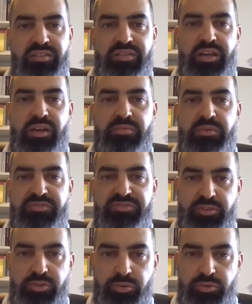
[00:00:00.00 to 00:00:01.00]
is the level of
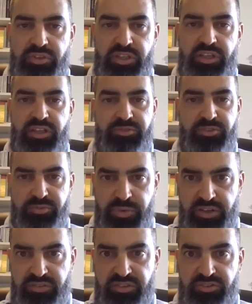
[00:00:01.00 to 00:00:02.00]
scrutiny and
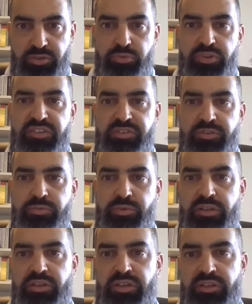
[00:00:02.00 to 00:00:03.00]
transparency so different
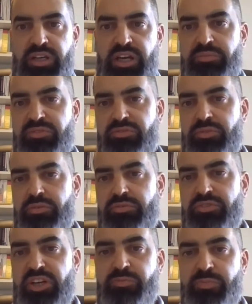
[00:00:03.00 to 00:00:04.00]
when it comes
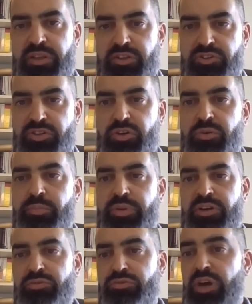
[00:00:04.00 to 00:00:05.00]
to tax expenditure
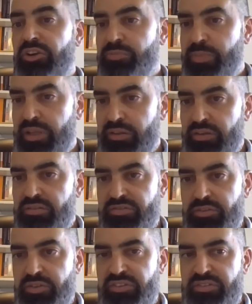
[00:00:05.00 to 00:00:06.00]
compared to direct spending,
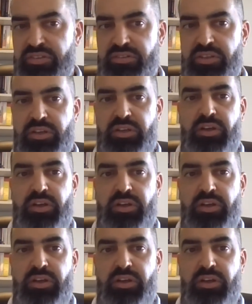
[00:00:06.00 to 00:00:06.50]
for instance.